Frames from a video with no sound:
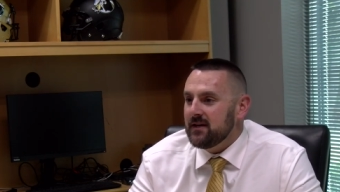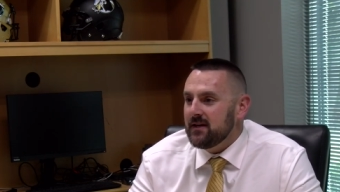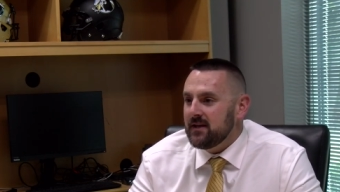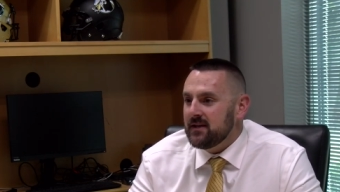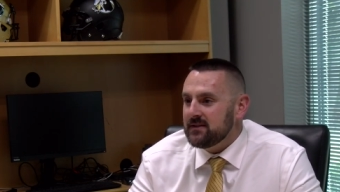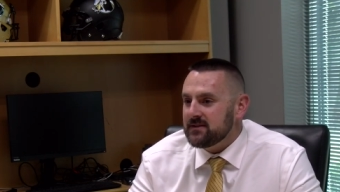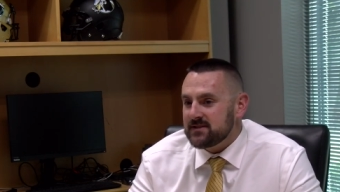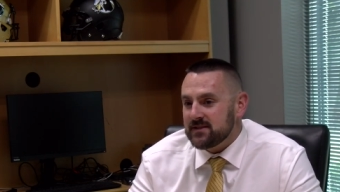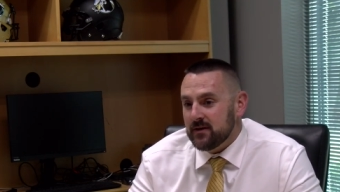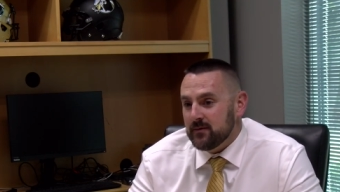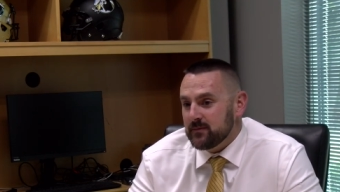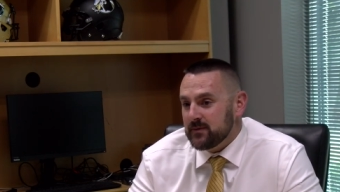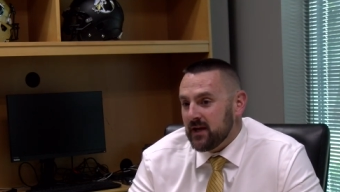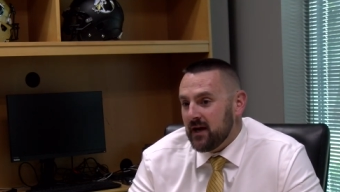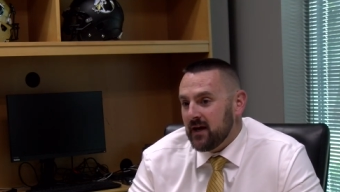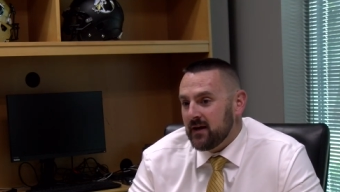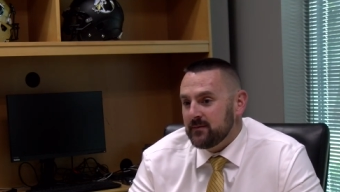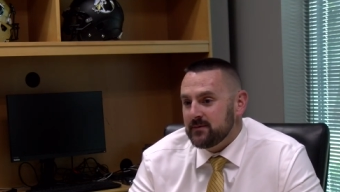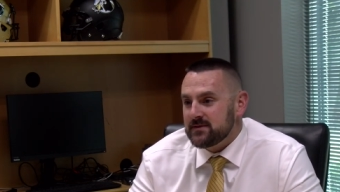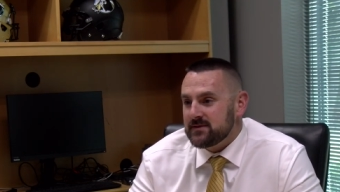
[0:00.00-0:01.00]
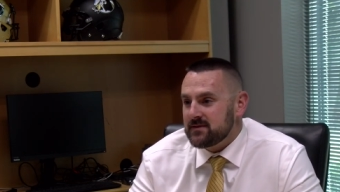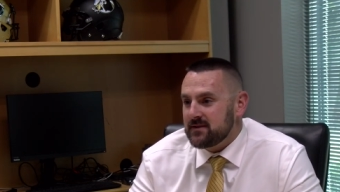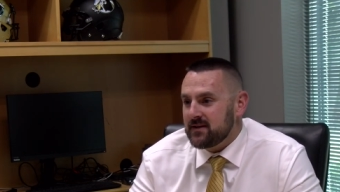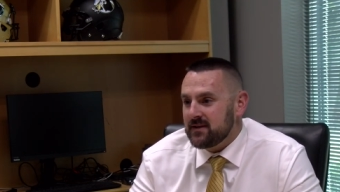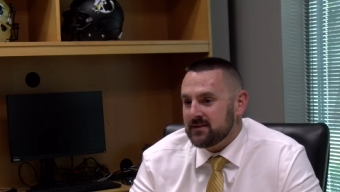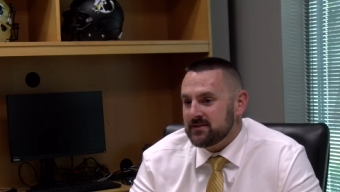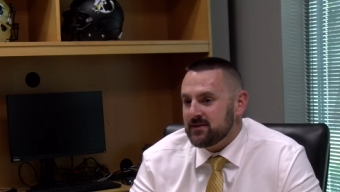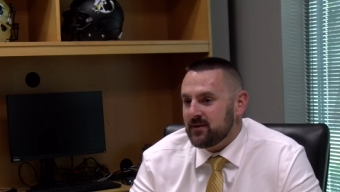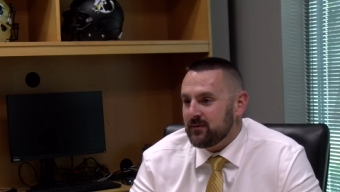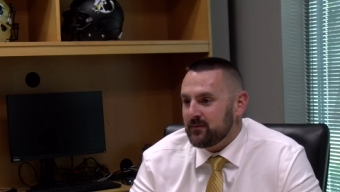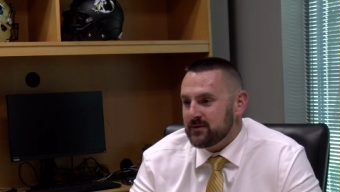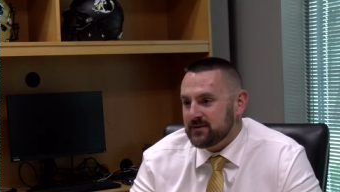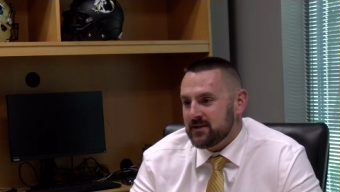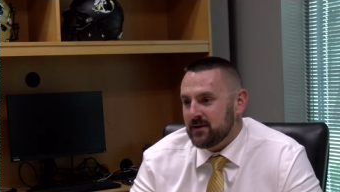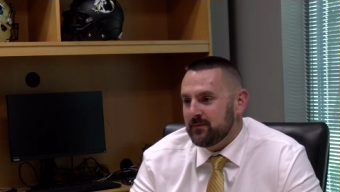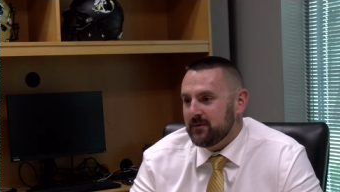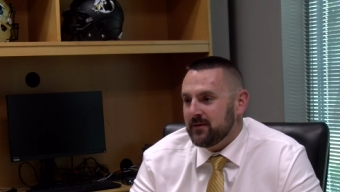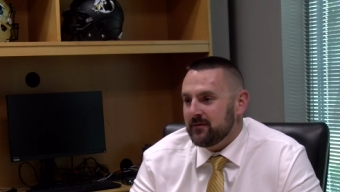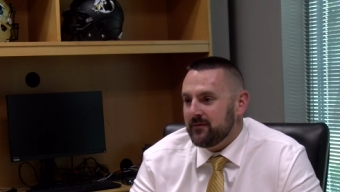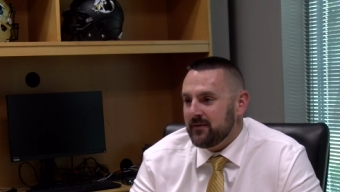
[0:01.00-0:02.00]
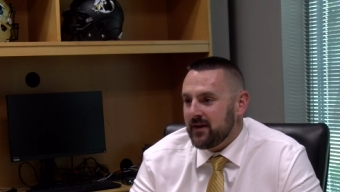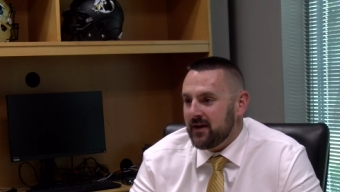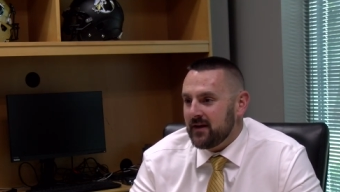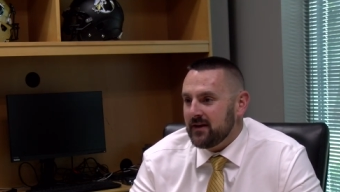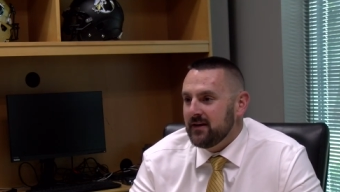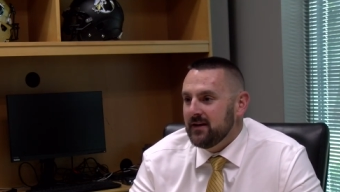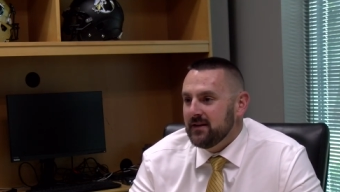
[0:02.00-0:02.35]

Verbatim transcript: And sometimes kids aren't receptive to that.